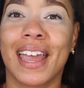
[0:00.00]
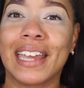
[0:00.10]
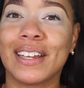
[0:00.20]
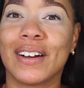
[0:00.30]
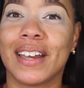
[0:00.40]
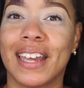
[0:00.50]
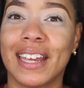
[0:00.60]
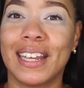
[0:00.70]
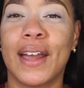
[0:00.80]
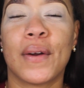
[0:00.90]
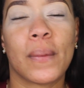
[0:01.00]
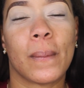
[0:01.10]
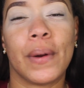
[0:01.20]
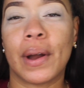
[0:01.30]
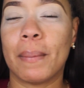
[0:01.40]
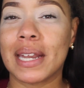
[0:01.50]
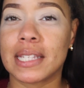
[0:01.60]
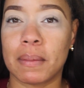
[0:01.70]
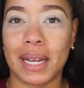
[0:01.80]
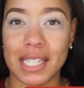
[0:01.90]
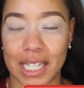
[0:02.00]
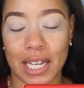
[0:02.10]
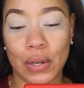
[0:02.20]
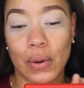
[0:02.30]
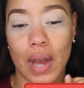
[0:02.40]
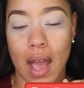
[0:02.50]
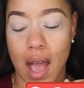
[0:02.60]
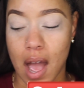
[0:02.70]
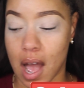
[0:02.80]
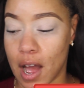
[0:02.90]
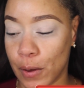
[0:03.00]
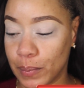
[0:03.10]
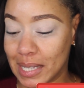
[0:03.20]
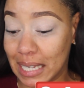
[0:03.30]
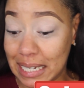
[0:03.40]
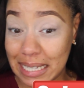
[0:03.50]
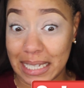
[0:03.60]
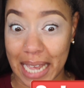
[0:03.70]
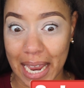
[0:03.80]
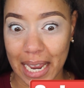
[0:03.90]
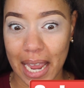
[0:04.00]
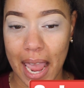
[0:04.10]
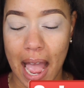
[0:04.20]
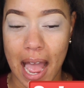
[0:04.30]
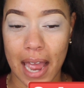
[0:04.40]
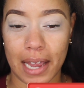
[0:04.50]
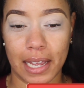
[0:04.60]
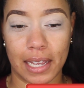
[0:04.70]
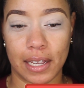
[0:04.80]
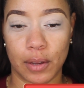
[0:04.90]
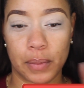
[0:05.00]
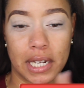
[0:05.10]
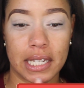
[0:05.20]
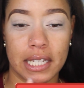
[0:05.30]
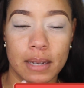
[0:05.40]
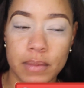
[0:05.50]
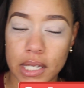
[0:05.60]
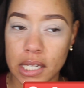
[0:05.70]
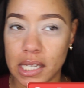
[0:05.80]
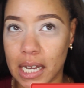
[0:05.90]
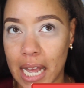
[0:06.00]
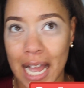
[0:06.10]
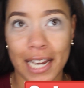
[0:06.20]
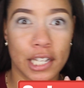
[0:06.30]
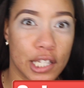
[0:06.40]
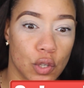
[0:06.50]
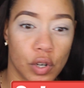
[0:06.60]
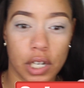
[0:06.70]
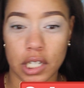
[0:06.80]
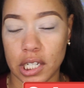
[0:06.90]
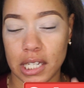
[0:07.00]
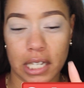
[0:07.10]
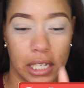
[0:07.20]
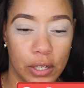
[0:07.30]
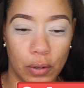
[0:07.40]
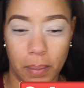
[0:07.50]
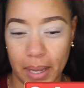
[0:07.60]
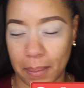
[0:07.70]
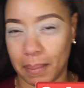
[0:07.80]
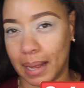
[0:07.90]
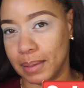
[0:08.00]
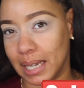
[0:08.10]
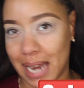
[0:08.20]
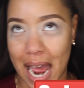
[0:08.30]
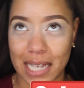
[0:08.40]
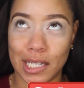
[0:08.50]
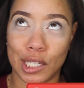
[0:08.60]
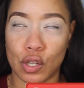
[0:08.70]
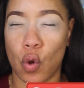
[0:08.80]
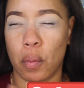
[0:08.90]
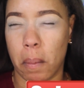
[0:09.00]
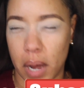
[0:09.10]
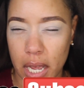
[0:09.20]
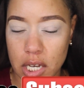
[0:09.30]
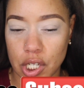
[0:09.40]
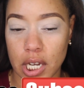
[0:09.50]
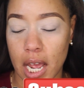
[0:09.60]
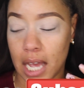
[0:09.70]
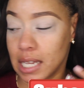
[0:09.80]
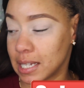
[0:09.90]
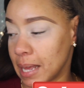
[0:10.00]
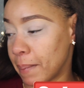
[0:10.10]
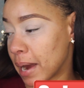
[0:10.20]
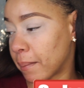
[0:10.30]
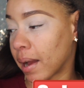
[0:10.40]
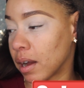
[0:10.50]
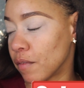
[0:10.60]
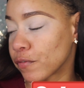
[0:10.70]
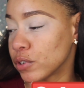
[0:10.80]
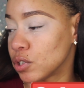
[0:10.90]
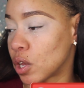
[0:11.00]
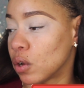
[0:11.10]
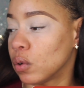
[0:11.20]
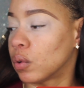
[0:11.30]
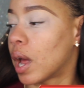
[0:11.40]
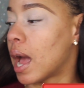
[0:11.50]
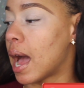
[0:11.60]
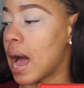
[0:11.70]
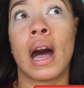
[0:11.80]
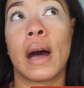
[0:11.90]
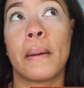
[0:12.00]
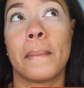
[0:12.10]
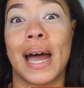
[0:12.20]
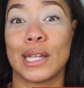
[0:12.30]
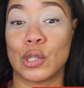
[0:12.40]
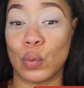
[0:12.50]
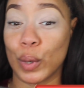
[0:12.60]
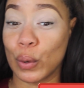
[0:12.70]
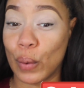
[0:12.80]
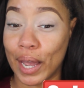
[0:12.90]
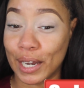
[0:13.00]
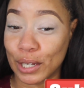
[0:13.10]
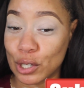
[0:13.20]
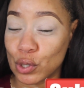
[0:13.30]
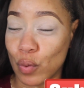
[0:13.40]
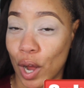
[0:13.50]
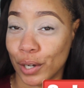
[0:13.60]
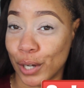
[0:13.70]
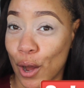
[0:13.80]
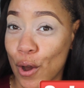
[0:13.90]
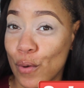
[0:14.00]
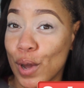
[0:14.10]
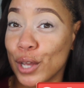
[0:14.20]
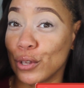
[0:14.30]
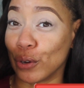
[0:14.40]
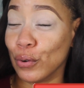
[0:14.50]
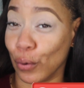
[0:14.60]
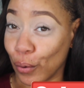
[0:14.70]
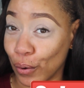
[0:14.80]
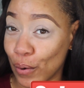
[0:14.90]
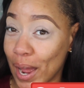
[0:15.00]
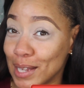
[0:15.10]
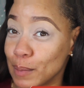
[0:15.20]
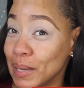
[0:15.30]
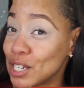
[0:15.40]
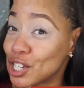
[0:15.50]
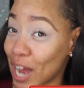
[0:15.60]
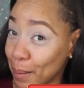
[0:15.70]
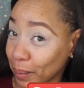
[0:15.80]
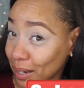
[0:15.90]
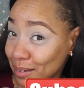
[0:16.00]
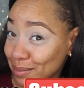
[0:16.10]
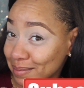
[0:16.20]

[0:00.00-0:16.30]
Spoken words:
Hey y'all, hey, welcome back to my channel. Today I am attempting to kind of sort of just a little bit, maybe not so much, step out of my comfort zone. I do want to go ahead and let you all know your girl has been shopping.